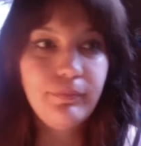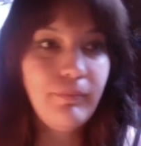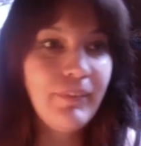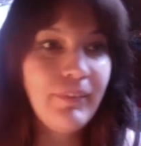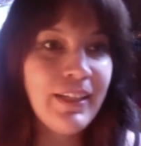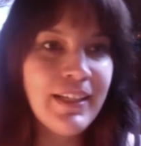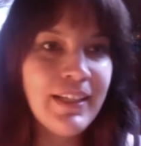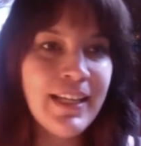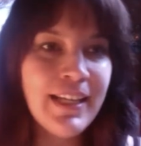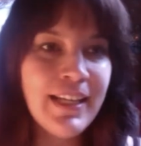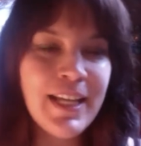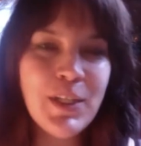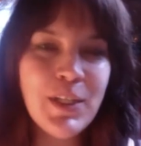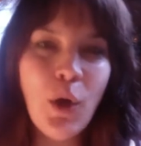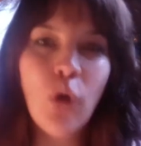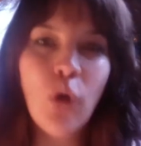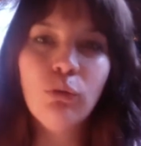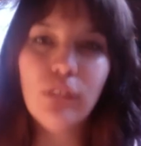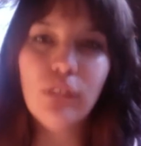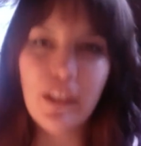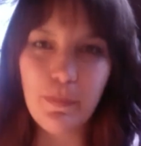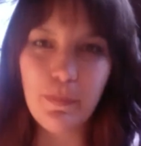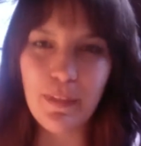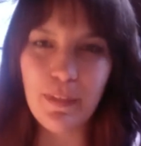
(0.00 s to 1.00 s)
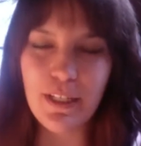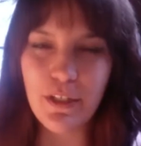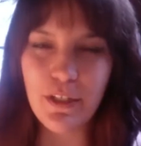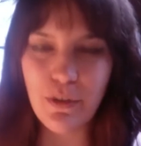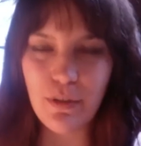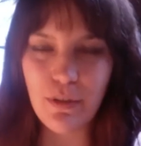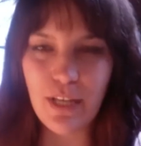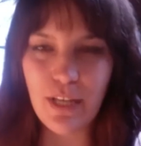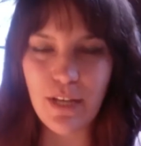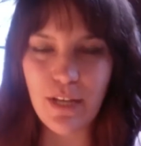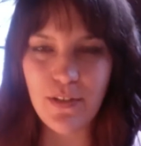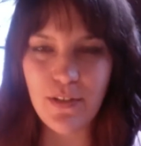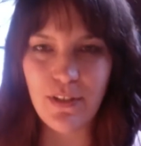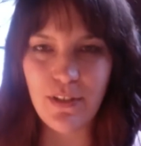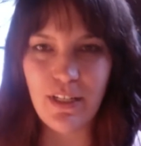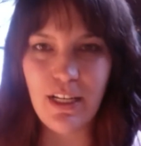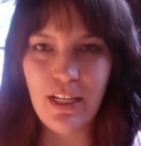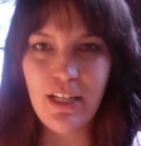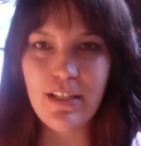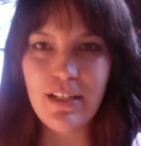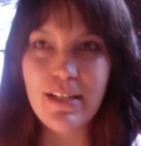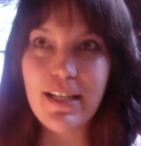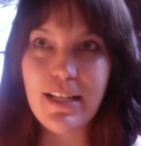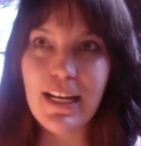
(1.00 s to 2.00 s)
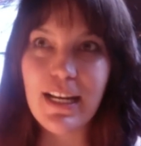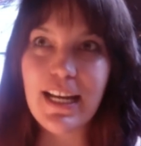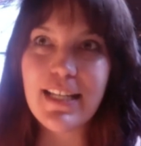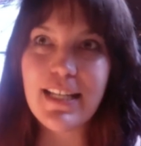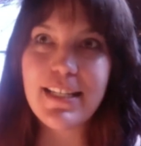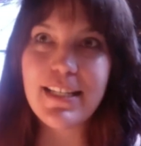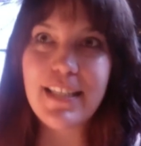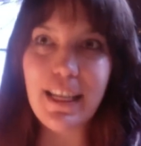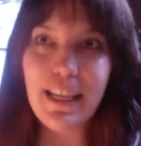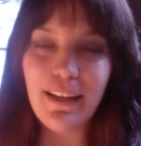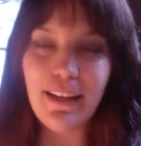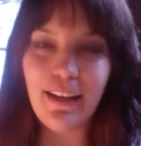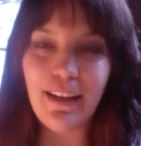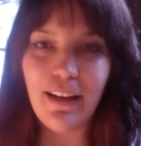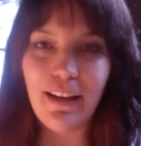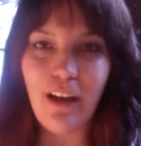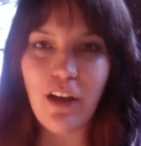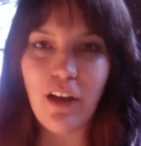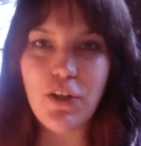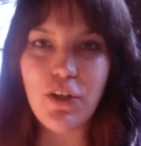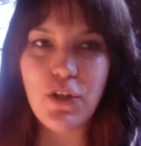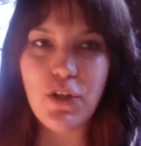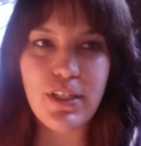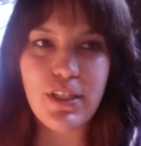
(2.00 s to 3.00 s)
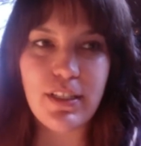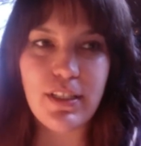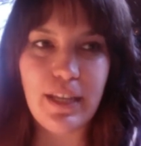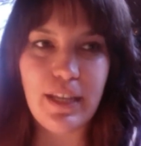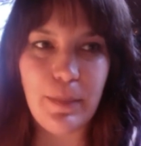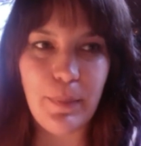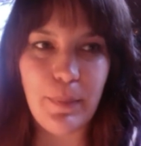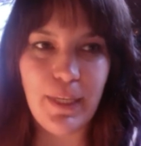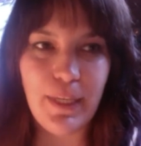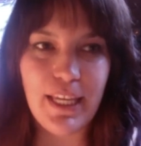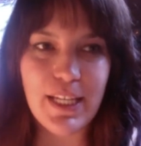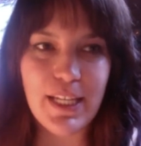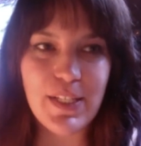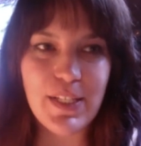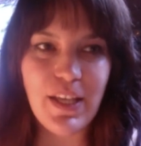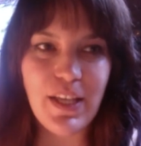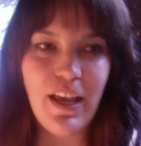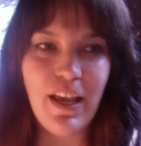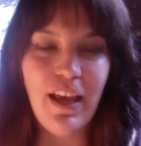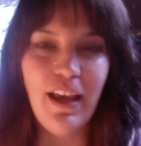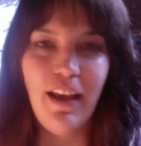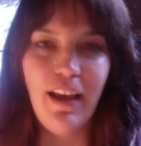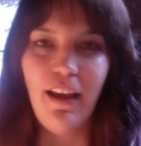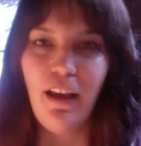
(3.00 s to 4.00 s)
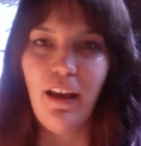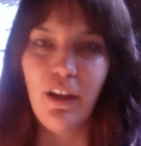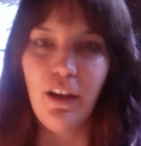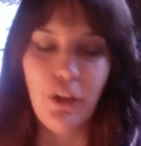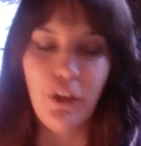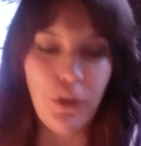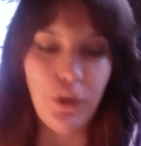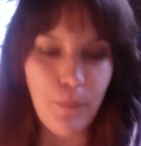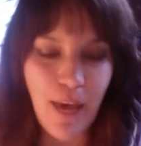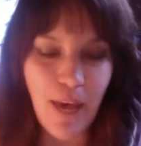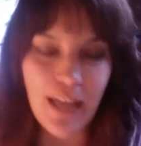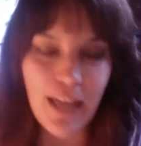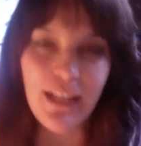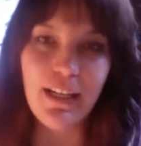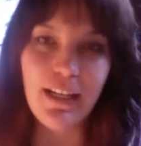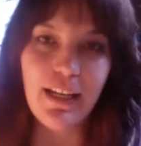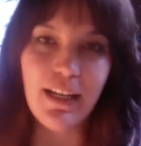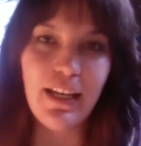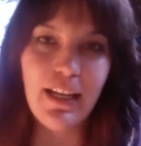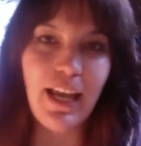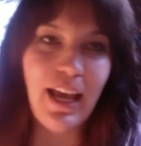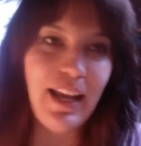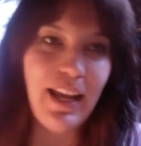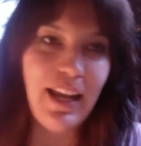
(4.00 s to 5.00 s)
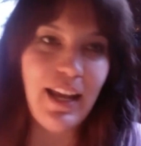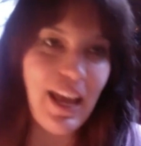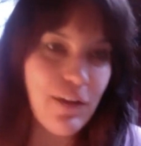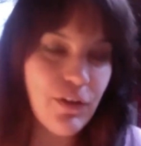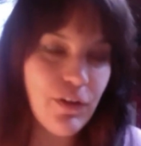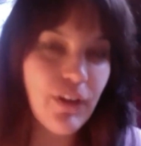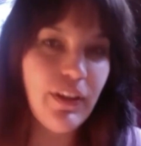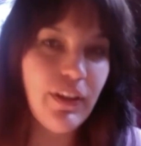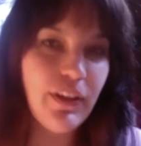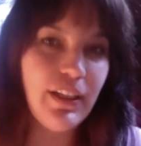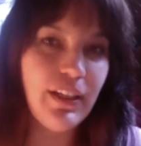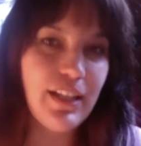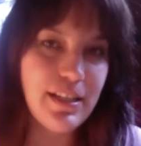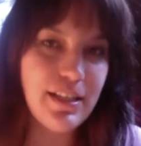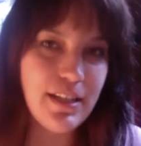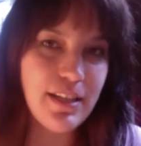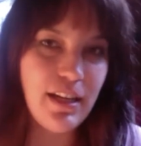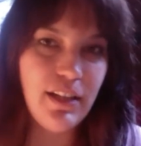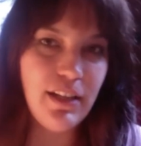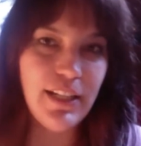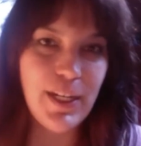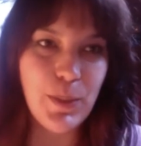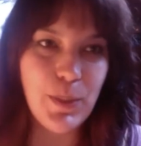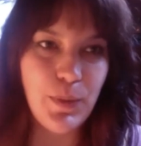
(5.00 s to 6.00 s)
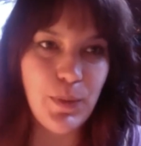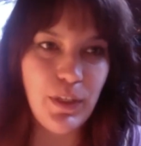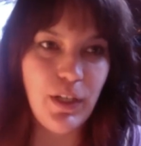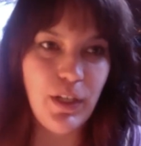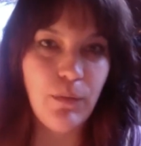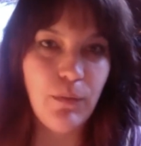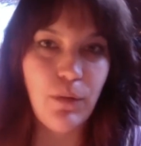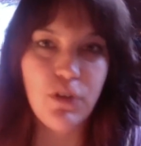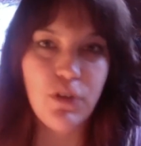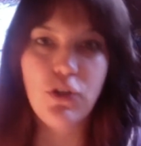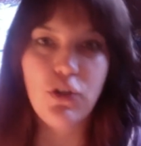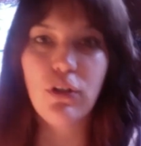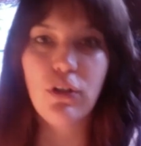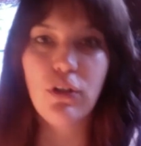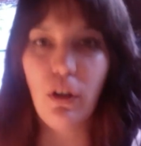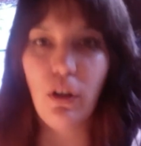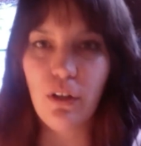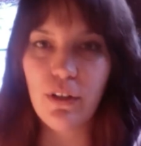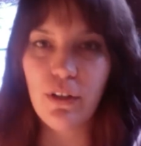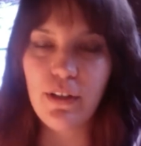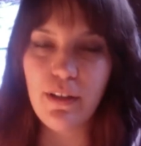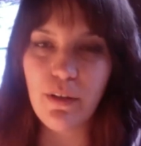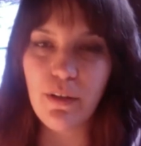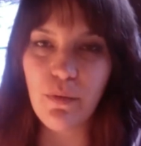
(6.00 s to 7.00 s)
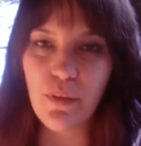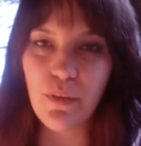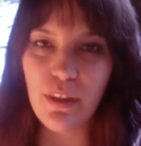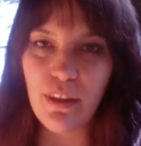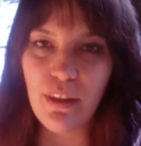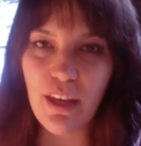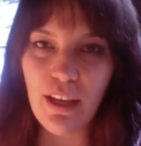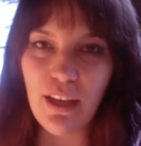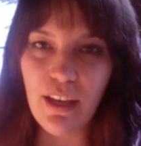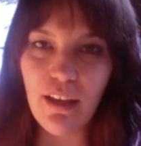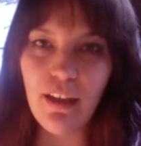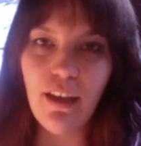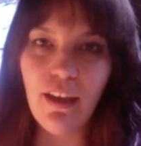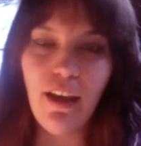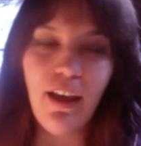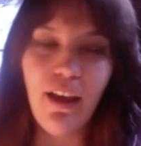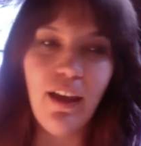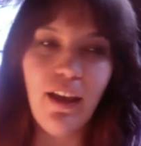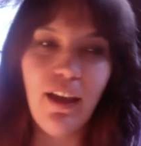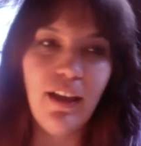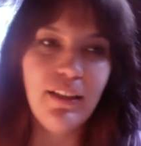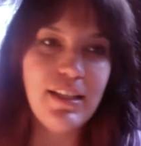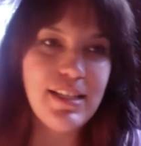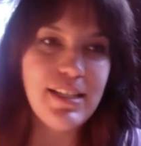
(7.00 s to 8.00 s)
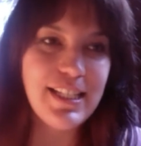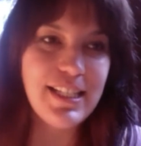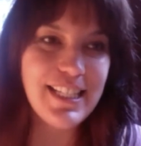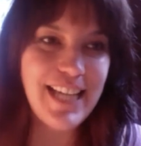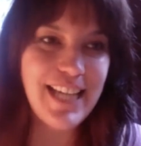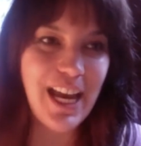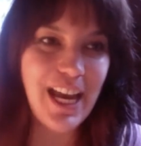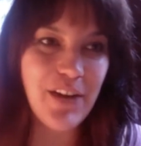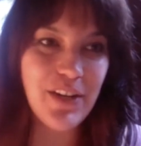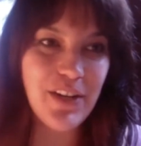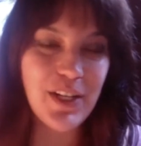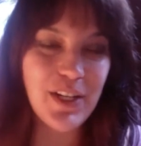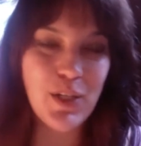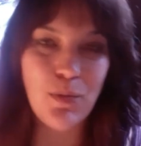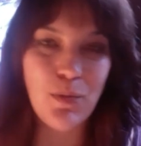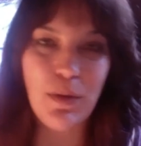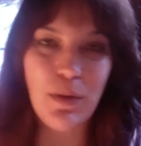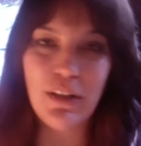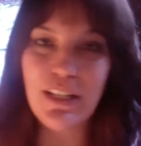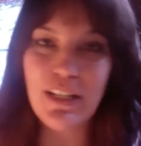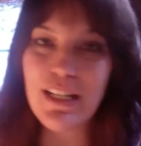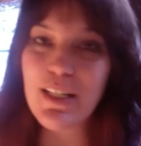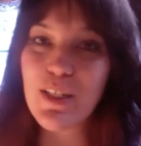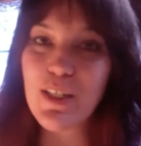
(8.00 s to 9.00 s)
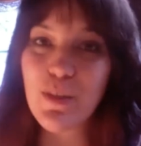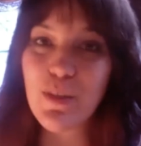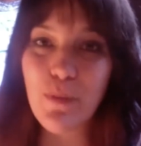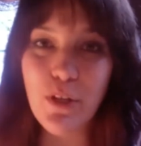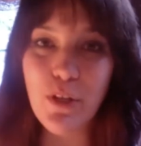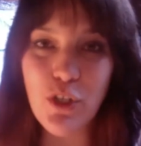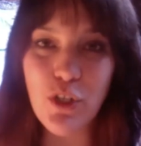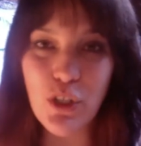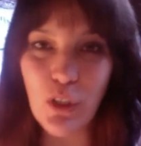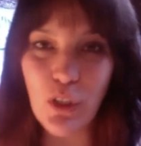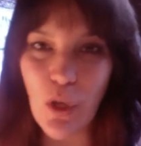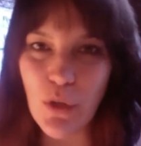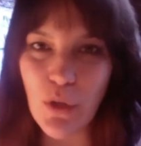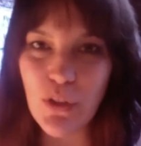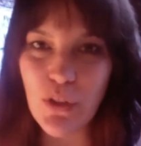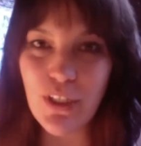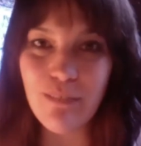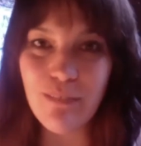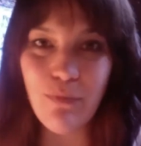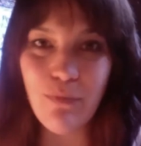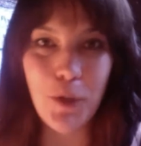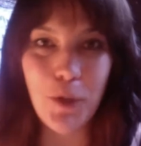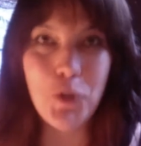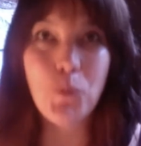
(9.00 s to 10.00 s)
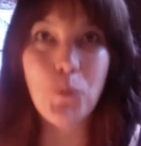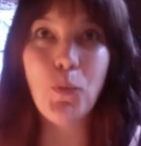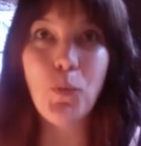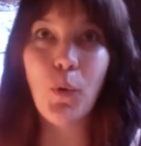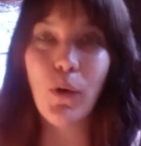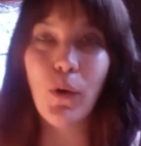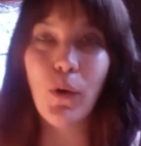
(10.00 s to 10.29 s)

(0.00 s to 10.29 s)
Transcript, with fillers: it has only been 2000 years. And I say that consciously because humanity and everything that's here has been here much longer than we think. This entire experience is much longer and much more